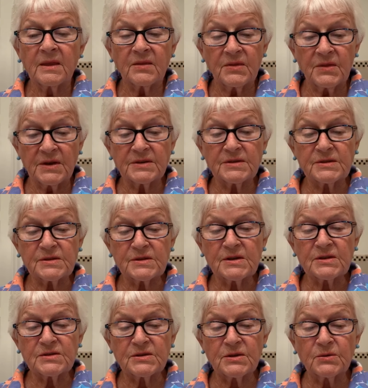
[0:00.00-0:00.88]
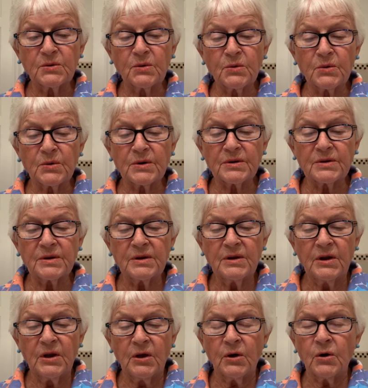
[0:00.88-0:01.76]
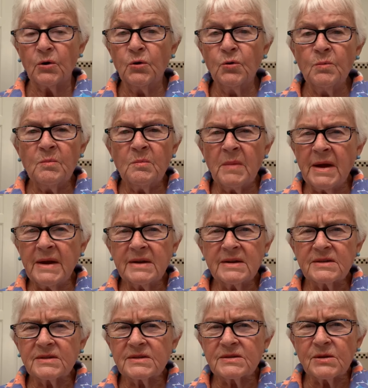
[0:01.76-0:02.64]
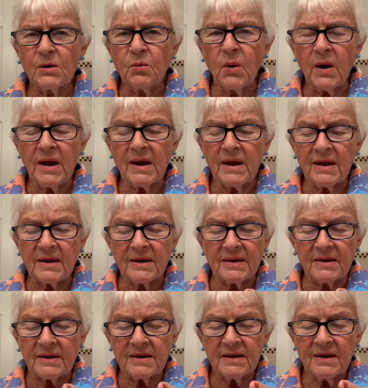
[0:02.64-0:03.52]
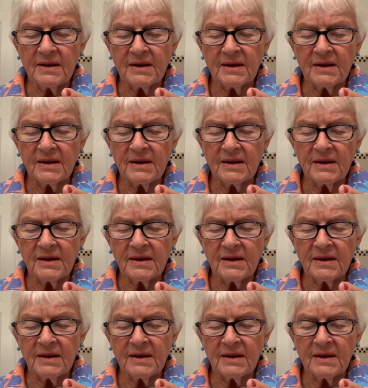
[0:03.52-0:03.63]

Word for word: Thus says the Lord, who makes a way